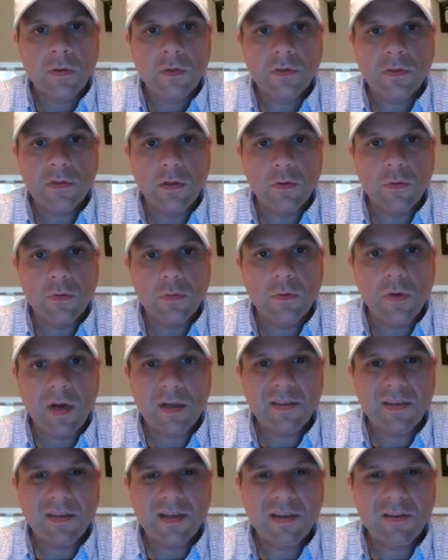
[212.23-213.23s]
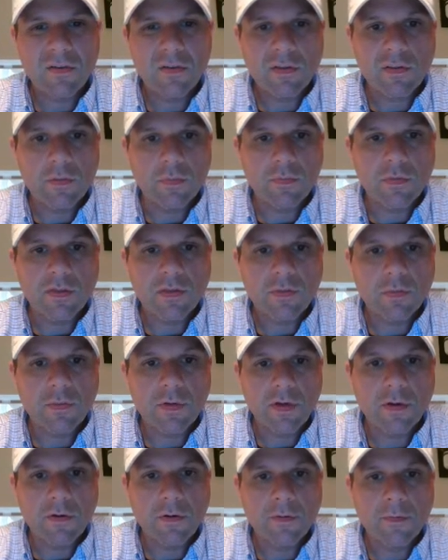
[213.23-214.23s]
So I think I clicked on this one
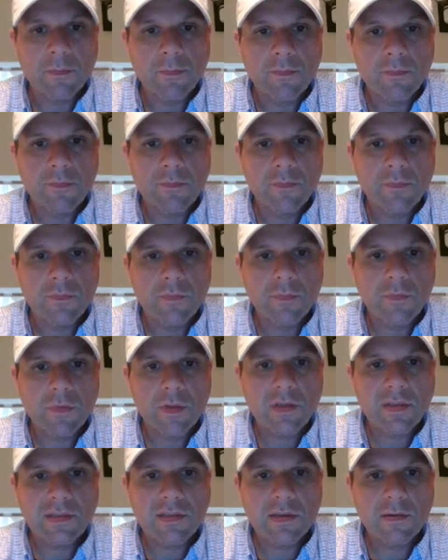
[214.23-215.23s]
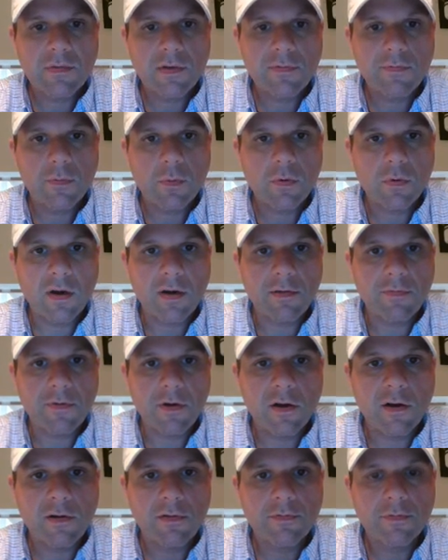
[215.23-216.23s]
here. It's
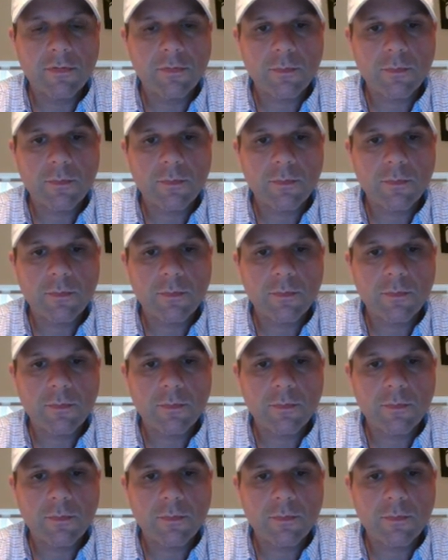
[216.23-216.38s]
$74.95.